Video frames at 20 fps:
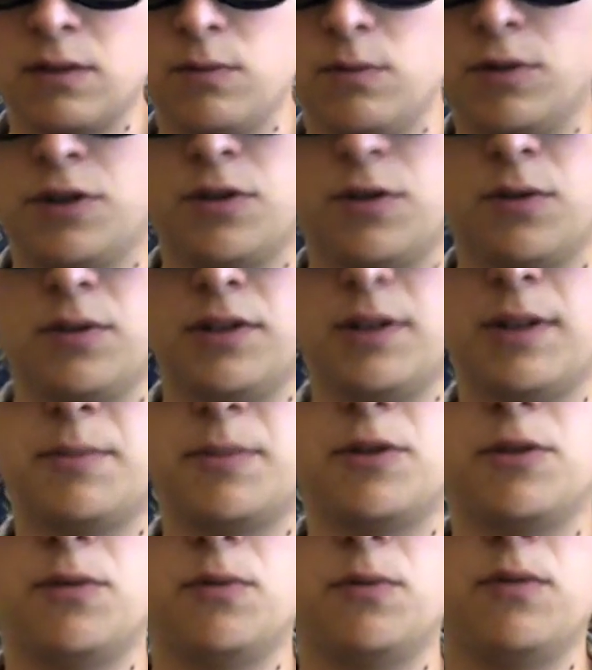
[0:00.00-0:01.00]
which holds up
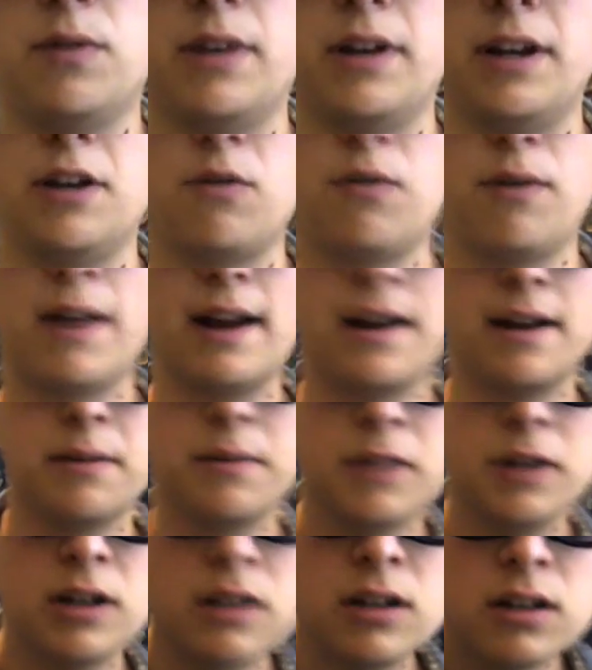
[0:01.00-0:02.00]
to 1
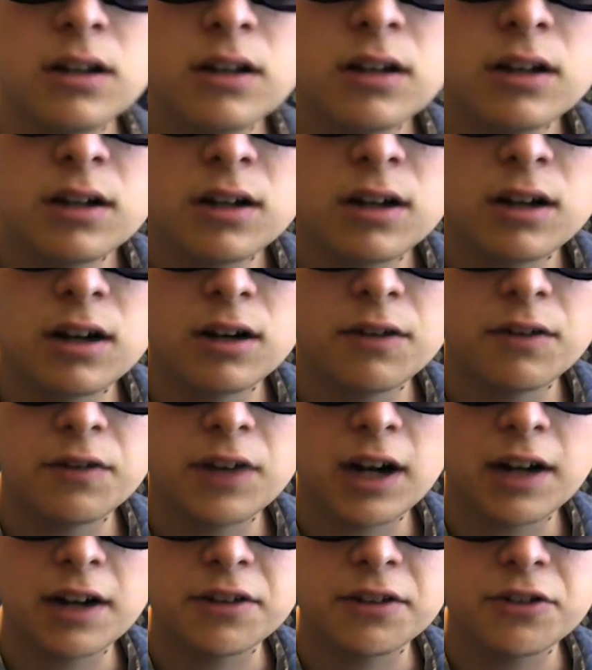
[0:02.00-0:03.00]
gram of
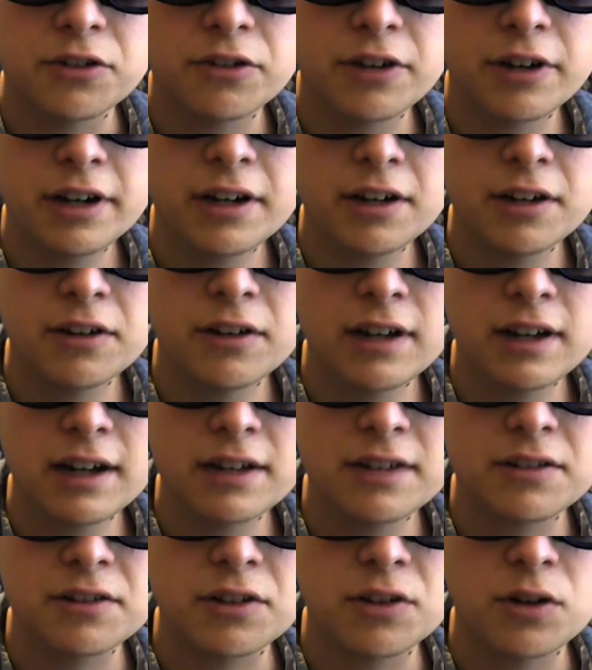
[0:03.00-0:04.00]
concentrate. You can
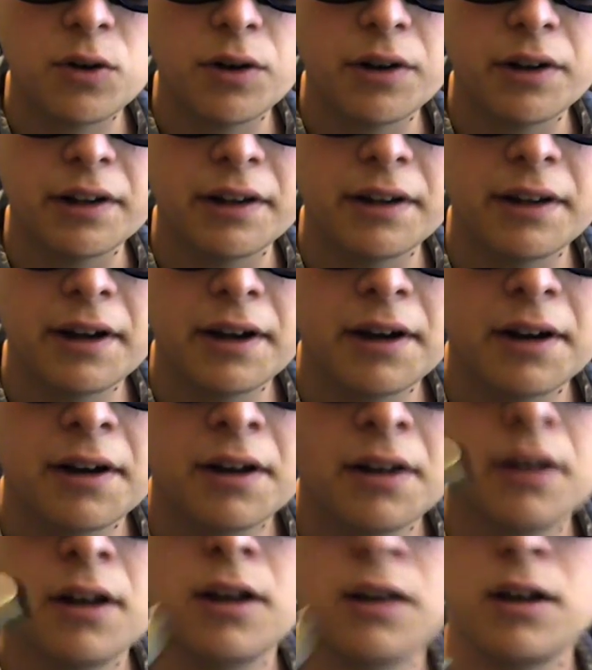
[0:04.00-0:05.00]
kind of see the coil in there.
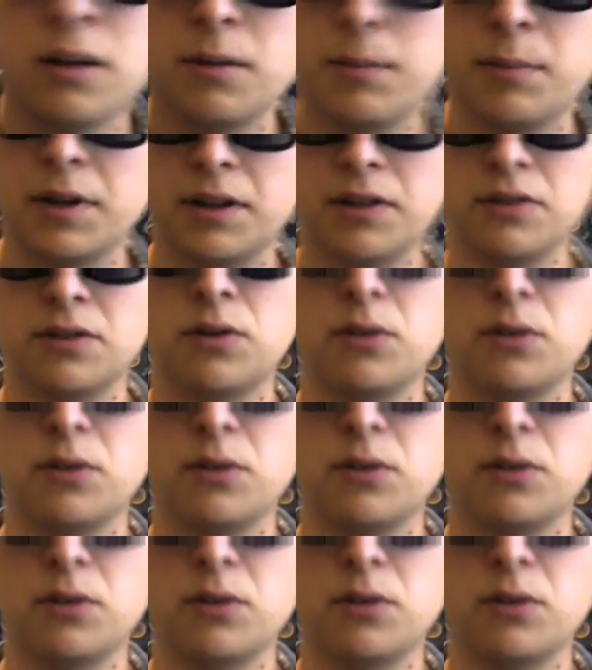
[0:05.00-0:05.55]
But this